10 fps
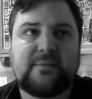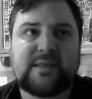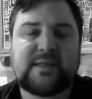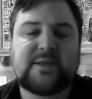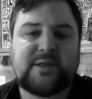
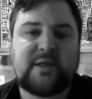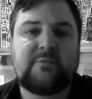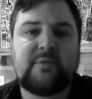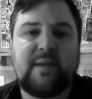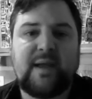decision
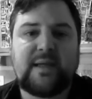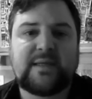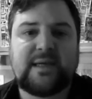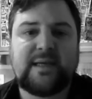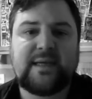that we
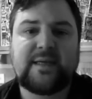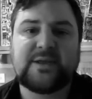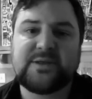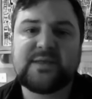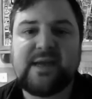made in the
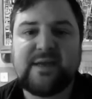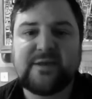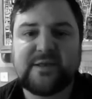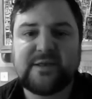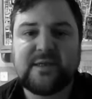initial
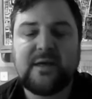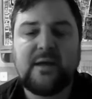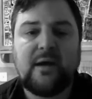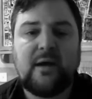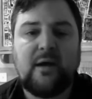stages
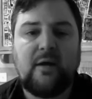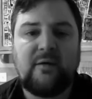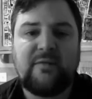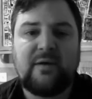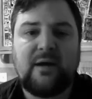
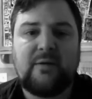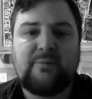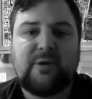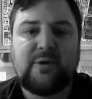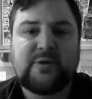of our
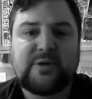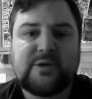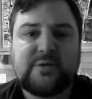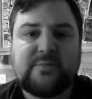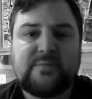approach.